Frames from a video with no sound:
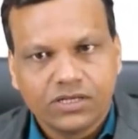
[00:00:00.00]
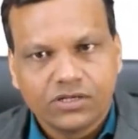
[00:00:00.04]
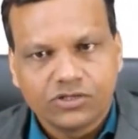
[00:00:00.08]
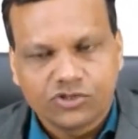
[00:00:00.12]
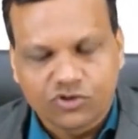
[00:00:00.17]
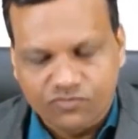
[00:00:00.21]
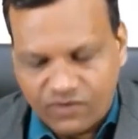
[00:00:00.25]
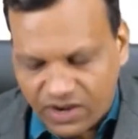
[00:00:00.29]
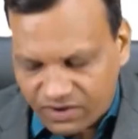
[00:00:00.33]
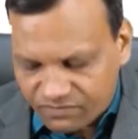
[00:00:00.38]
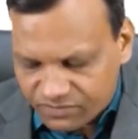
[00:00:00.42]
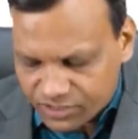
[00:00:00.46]

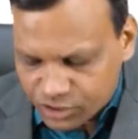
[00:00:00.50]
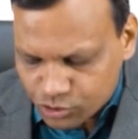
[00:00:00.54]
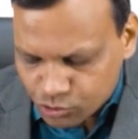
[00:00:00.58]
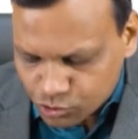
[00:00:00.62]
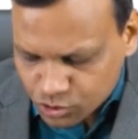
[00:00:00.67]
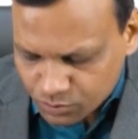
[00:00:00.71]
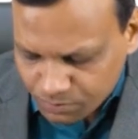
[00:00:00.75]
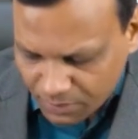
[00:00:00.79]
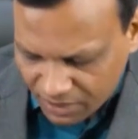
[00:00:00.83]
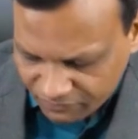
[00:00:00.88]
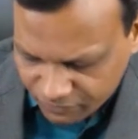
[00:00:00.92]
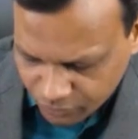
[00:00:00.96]
So when we
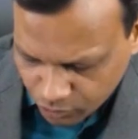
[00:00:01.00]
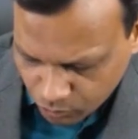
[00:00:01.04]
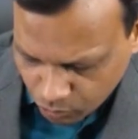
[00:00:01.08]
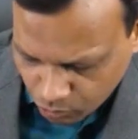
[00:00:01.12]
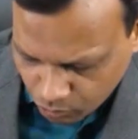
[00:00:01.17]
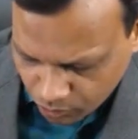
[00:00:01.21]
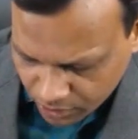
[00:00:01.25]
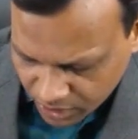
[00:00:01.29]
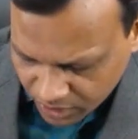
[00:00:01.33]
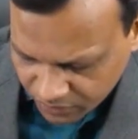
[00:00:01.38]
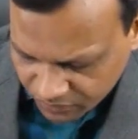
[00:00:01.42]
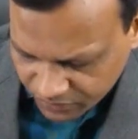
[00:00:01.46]
use
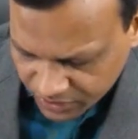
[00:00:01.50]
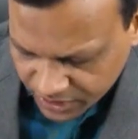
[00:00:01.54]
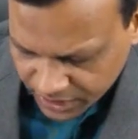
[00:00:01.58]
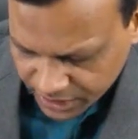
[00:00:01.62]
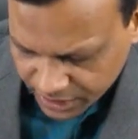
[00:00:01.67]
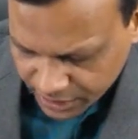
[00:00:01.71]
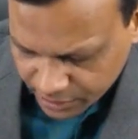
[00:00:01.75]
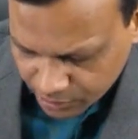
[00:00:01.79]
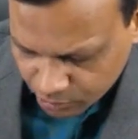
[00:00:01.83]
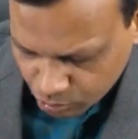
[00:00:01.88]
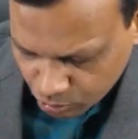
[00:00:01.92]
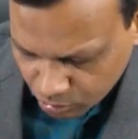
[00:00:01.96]
mefloquine, we
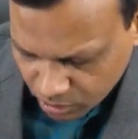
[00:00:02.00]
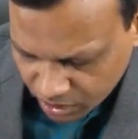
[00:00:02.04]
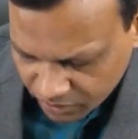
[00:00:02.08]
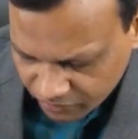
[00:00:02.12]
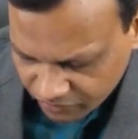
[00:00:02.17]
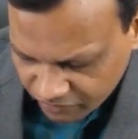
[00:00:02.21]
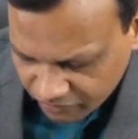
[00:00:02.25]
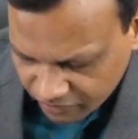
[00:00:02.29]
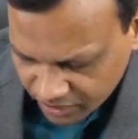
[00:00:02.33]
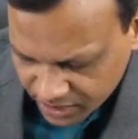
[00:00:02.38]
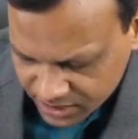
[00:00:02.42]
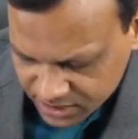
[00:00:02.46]
need to give
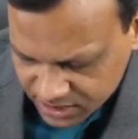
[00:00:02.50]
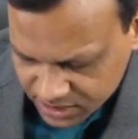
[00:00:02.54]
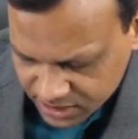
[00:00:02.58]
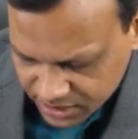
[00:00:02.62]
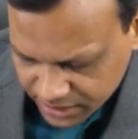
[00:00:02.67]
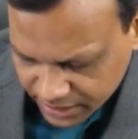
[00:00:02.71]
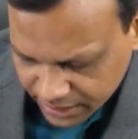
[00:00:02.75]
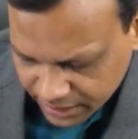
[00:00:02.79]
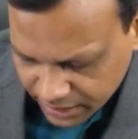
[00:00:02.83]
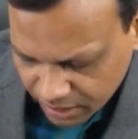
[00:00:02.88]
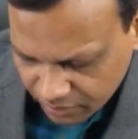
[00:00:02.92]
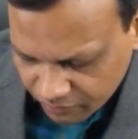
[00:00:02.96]
once
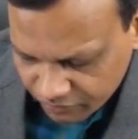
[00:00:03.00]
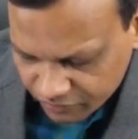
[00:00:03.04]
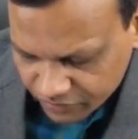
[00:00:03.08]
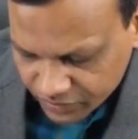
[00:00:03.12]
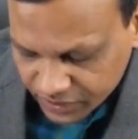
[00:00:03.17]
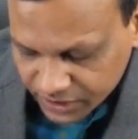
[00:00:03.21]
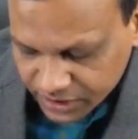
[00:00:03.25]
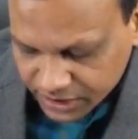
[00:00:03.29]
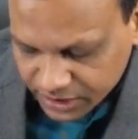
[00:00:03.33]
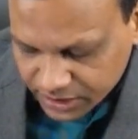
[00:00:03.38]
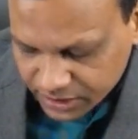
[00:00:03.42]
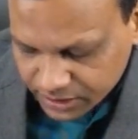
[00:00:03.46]
in a
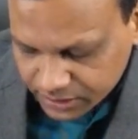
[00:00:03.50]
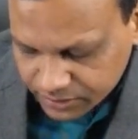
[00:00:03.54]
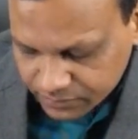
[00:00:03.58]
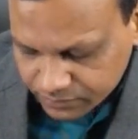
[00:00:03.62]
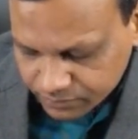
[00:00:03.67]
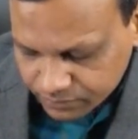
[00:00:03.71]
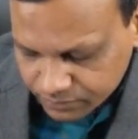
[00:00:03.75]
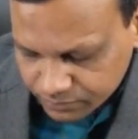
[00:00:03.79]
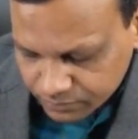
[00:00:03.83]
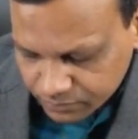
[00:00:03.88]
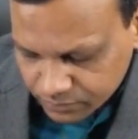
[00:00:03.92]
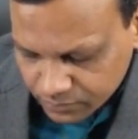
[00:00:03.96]
week.
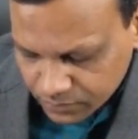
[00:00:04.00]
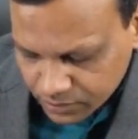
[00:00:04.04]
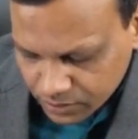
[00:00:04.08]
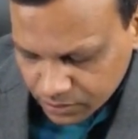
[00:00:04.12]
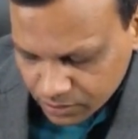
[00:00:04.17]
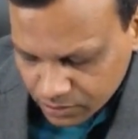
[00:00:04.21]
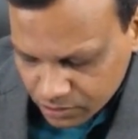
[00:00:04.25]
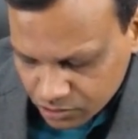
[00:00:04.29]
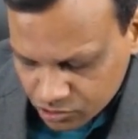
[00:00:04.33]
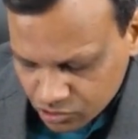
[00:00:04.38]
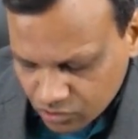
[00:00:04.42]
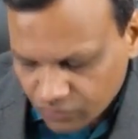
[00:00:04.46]

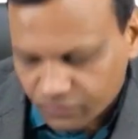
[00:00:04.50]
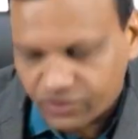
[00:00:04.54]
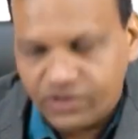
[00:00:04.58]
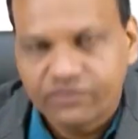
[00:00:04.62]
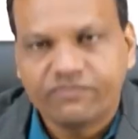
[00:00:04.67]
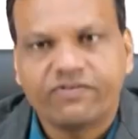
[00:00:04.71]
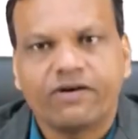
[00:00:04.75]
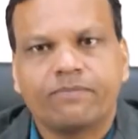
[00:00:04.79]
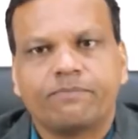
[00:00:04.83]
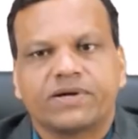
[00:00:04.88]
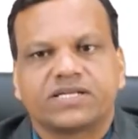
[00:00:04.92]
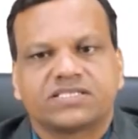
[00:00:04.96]
So
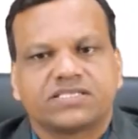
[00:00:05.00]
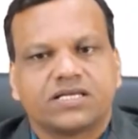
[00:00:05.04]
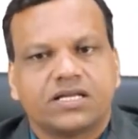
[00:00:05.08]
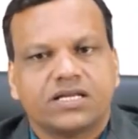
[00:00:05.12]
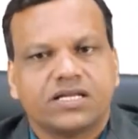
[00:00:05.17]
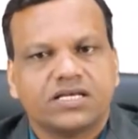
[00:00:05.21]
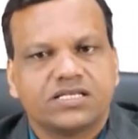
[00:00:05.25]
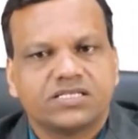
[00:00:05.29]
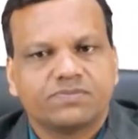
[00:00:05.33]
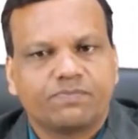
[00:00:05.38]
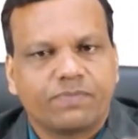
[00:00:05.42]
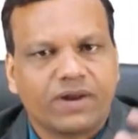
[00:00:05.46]
if a person
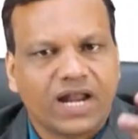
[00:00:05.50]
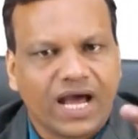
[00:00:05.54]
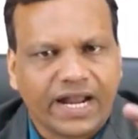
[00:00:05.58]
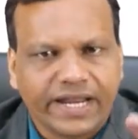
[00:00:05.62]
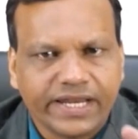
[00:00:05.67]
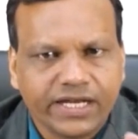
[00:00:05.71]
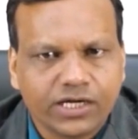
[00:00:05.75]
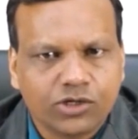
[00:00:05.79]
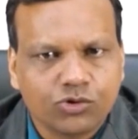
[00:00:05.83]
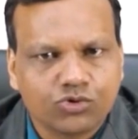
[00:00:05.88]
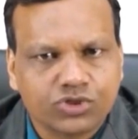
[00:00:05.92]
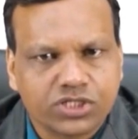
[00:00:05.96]
is
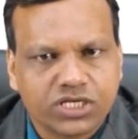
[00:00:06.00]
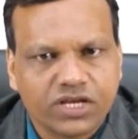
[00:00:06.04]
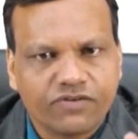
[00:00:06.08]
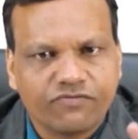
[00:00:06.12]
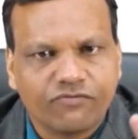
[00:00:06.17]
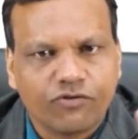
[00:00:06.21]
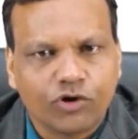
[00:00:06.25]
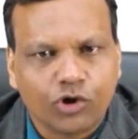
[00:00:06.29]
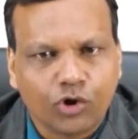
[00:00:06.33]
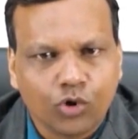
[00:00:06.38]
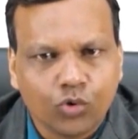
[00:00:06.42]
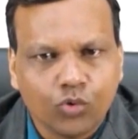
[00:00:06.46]
planning to stay
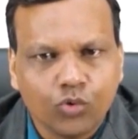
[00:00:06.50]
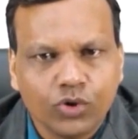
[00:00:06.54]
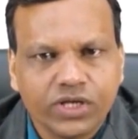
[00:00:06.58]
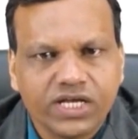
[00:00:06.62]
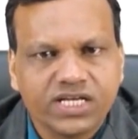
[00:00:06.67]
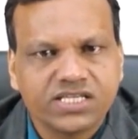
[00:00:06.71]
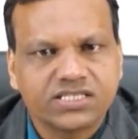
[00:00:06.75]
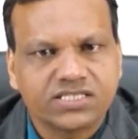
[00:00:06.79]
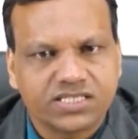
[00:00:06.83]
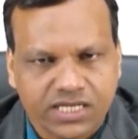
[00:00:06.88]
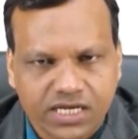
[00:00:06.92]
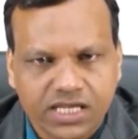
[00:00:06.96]
for 2
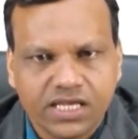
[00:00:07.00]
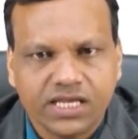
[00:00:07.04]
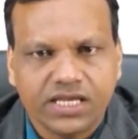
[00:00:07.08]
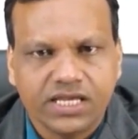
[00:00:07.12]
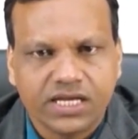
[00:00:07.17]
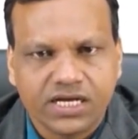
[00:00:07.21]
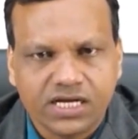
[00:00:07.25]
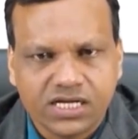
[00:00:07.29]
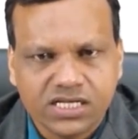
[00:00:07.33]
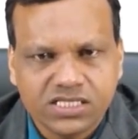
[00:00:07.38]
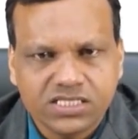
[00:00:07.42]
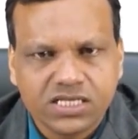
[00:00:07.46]
years, 3
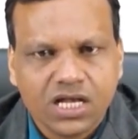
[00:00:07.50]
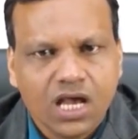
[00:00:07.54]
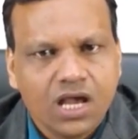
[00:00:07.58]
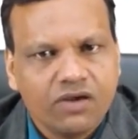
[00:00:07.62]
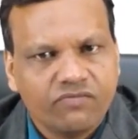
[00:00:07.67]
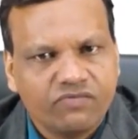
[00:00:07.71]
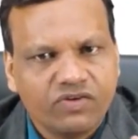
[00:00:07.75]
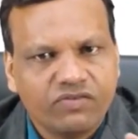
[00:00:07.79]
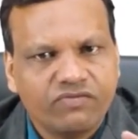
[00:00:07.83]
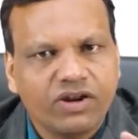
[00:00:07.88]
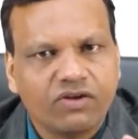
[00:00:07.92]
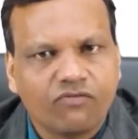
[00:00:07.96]
years,
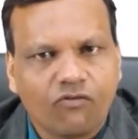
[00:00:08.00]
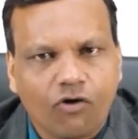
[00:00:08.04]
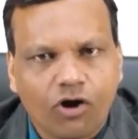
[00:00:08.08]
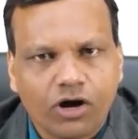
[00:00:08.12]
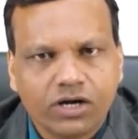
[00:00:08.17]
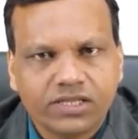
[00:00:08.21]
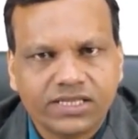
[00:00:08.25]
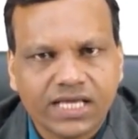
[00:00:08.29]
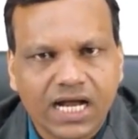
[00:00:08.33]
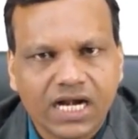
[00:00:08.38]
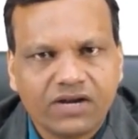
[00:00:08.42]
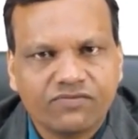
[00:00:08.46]
we will
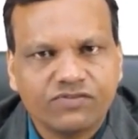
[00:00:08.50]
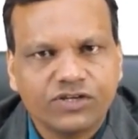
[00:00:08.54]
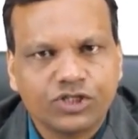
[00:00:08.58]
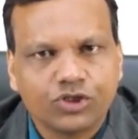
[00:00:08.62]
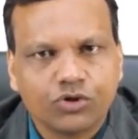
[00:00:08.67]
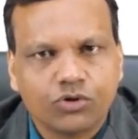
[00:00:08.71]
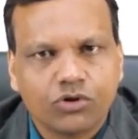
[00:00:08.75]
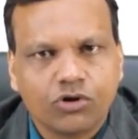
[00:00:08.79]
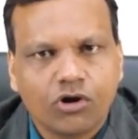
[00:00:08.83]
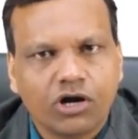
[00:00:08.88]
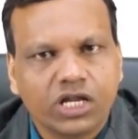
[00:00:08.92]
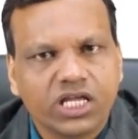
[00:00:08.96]
want that we
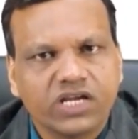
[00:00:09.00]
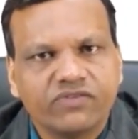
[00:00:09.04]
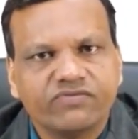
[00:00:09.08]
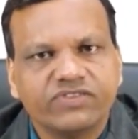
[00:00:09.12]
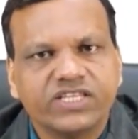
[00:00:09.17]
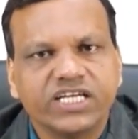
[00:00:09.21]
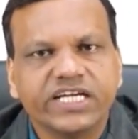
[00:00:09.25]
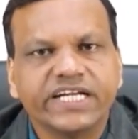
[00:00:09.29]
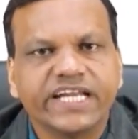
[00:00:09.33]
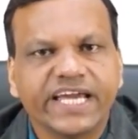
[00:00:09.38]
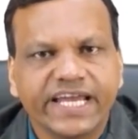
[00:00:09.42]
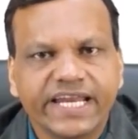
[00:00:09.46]
should not give
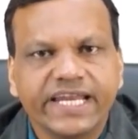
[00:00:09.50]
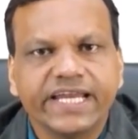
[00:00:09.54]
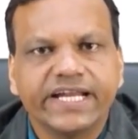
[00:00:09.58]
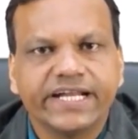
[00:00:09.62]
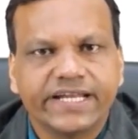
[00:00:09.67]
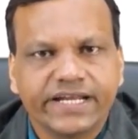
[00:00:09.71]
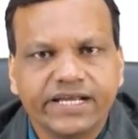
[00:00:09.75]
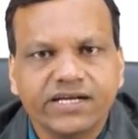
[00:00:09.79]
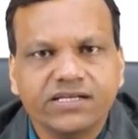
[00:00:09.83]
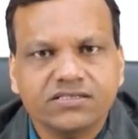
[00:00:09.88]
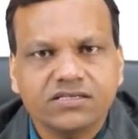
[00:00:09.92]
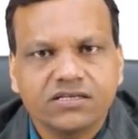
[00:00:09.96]
the daily
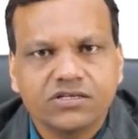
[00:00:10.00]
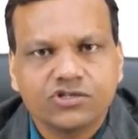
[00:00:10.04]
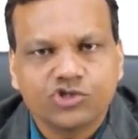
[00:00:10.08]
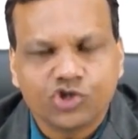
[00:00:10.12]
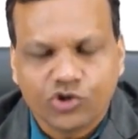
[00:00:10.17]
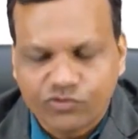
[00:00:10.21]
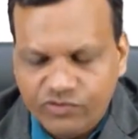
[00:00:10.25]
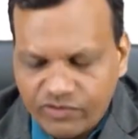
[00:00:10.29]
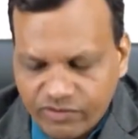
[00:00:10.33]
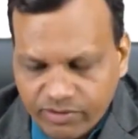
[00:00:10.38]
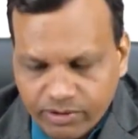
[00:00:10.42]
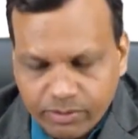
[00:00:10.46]
drugs.
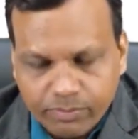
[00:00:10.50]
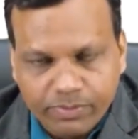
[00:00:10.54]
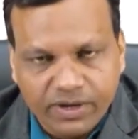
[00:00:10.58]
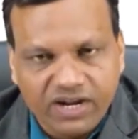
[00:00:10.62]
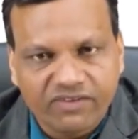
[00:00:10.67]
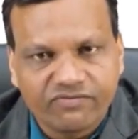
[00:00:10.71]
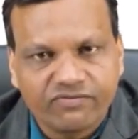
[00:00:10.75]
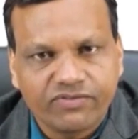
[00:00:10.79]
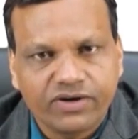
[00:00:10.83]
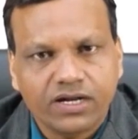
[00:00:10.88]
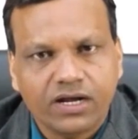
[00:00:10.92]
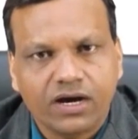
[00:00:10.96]
So we will
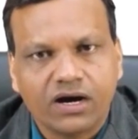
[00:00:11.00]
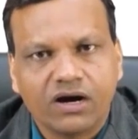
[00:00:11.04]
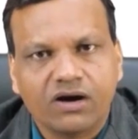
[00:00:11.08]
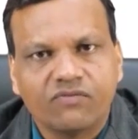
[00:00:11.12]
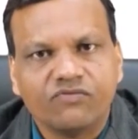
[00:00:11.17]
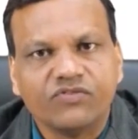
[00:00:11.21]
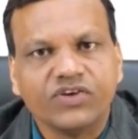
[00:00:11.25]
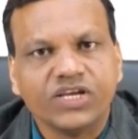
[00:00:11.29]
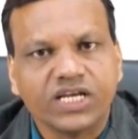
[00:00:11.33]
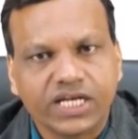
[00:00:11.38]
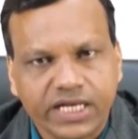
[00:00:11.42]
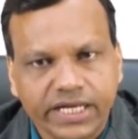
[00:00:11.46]
prefer a
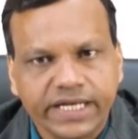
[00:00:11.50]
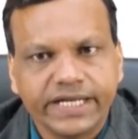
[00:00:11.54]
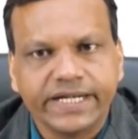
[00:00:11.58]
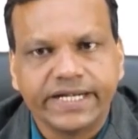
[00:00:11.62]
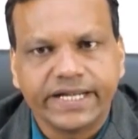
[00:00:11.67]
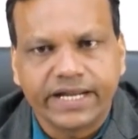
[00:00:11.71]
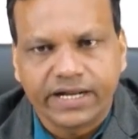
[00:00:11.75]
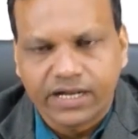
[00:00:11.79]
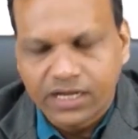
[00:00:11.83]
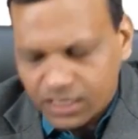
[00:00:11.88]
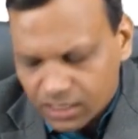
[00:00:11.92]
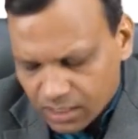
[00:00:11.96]
weekly
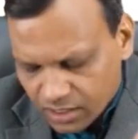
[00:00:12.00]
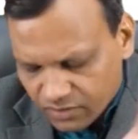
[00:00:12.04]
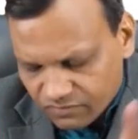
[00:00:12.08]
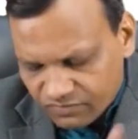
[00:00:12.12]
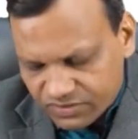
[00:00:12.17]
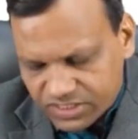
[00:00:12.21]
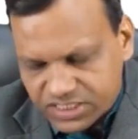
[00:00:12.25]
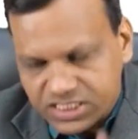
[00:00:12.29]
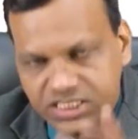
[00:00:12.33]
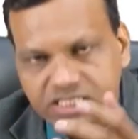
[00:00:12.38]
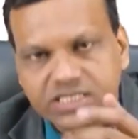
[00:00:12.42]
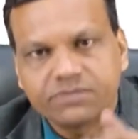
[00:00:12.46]
drug,
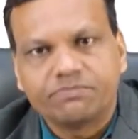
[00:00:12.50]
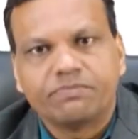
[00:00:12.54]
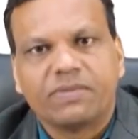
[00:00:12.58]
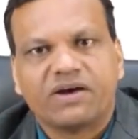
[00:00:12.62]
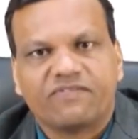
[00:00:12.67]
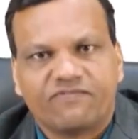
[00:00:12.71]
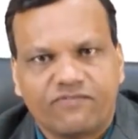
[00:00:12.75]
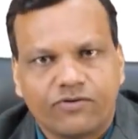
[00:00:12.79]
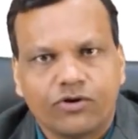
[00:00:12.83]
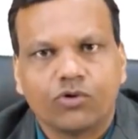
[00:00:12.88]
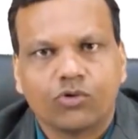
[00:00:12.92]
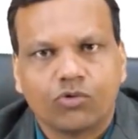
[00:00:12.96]
which is
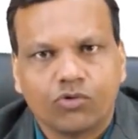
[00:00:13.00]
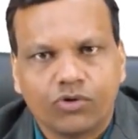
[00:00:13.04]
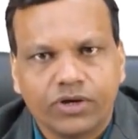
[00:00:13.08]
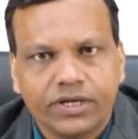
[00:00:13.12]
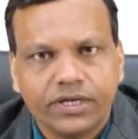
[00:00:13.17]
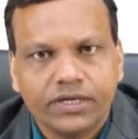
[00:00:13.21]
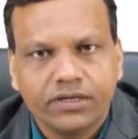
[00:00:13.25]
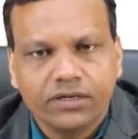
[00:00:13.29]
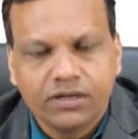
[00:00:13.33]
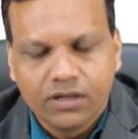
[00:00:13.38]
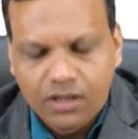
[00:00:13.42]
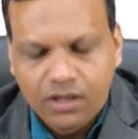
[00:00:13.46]
mefloquine.